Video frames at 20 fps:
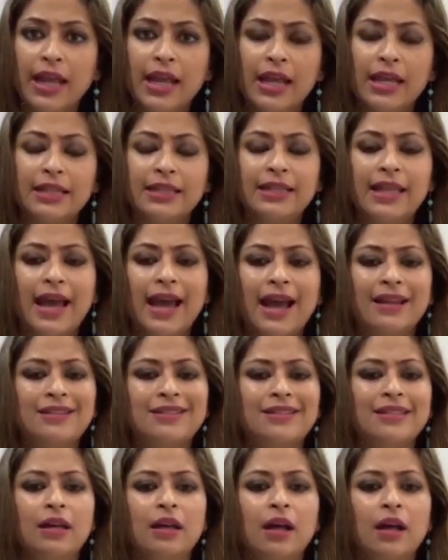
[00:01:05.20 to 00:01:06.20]

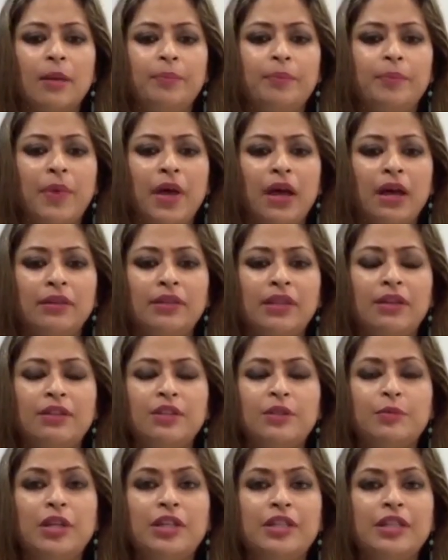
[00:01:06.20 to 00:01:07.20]
that there
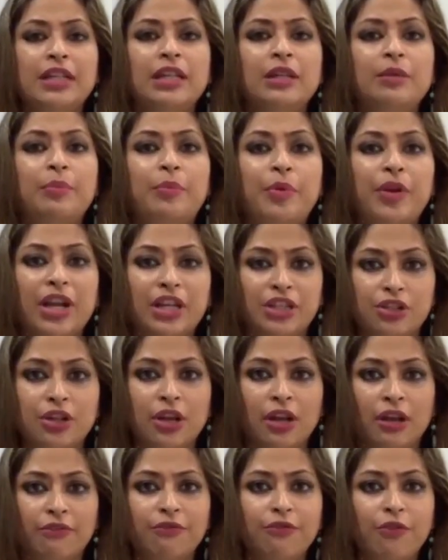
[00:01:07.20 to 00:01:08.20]
is political
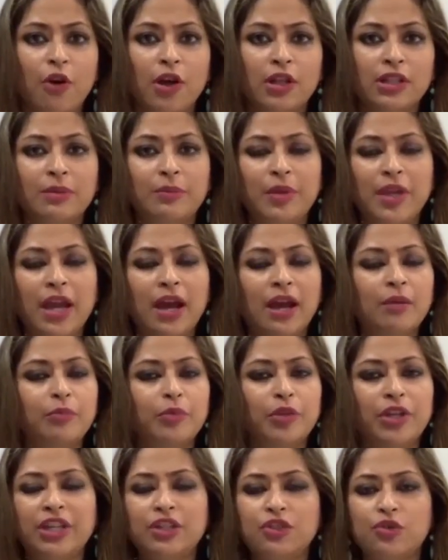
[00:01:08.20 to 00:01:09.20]
pressure for the Bihar
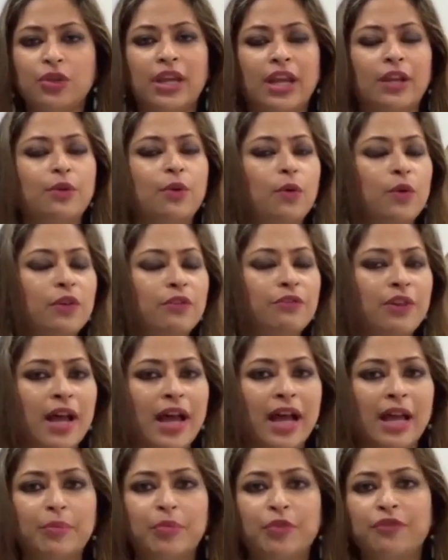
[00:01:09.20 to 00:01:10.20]
police to get hold of a
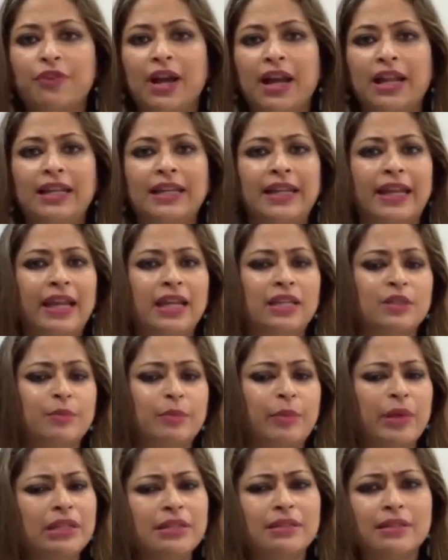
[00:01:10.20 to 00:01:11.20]
high-profile case,
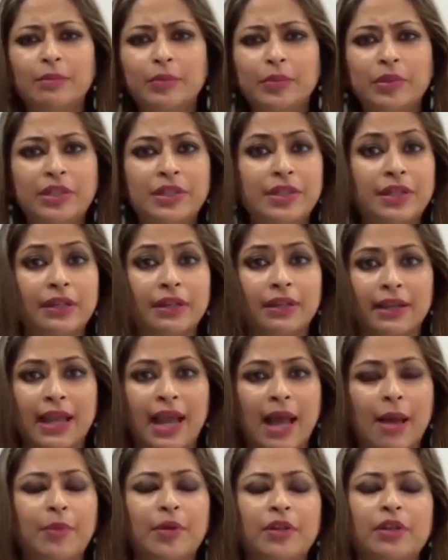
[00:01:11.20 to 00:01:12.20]
build some political
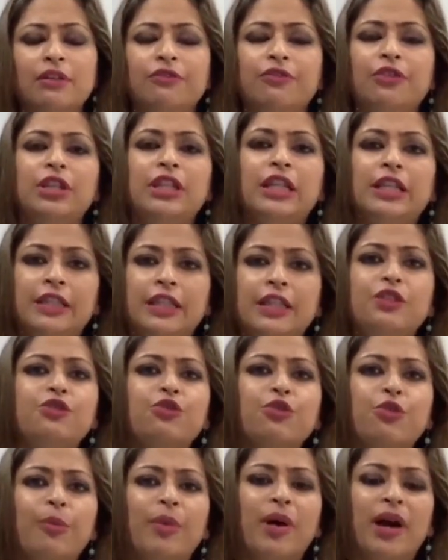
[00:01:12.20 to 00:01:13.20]
capital for
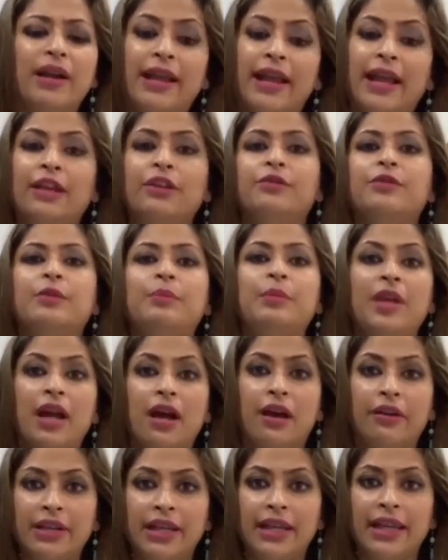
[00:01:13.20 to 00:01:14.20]
Nitish Kumar ahead of the
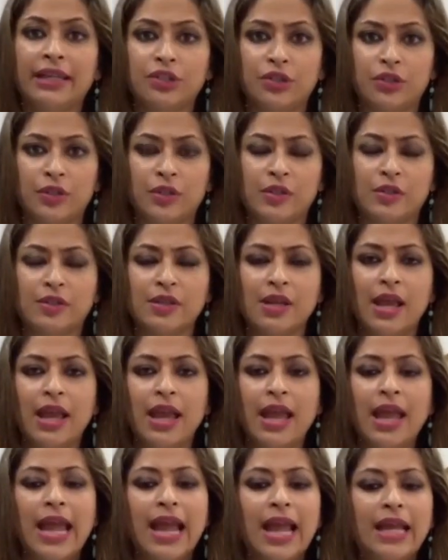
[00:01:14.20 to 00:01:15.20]
Bihar elections.
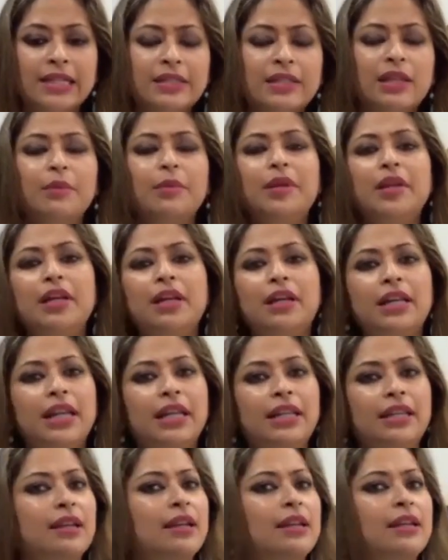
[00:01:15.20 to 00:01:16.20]
And
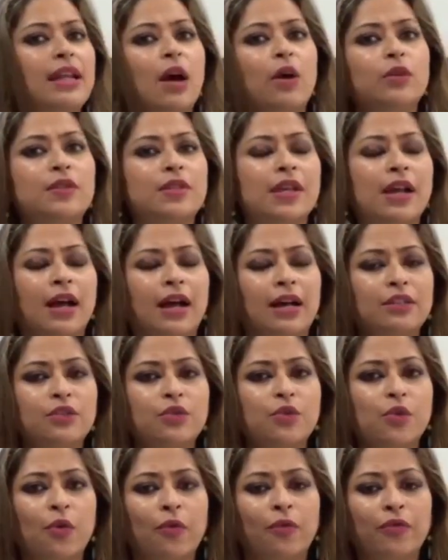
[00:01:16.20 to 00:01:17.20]
similarly, there are doubts
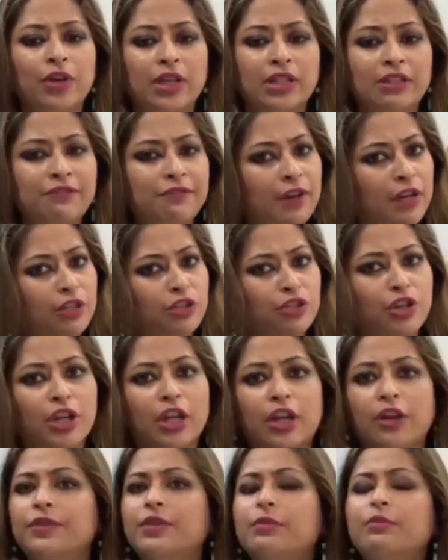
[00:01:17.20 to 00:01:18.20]
cast over the
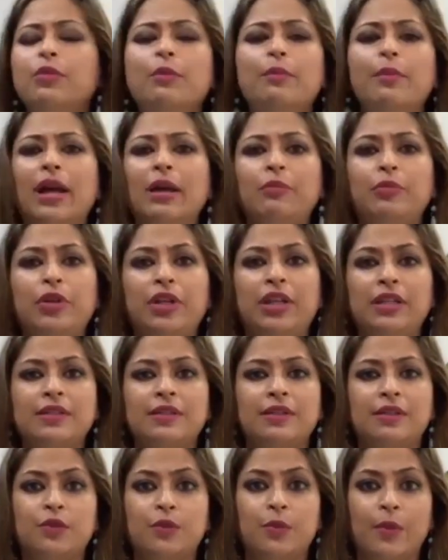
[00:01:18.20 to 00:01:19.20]
functioning of the Mumbai
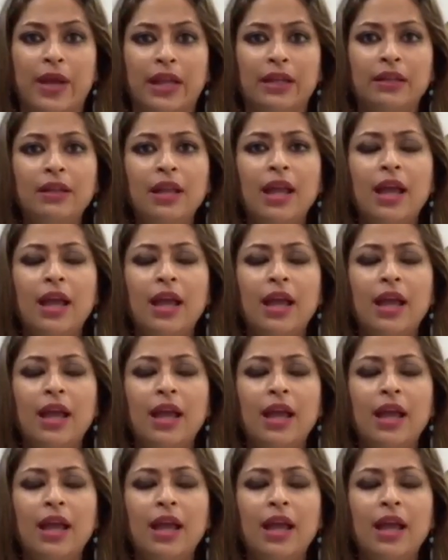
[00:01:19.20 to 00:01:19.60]
police as well,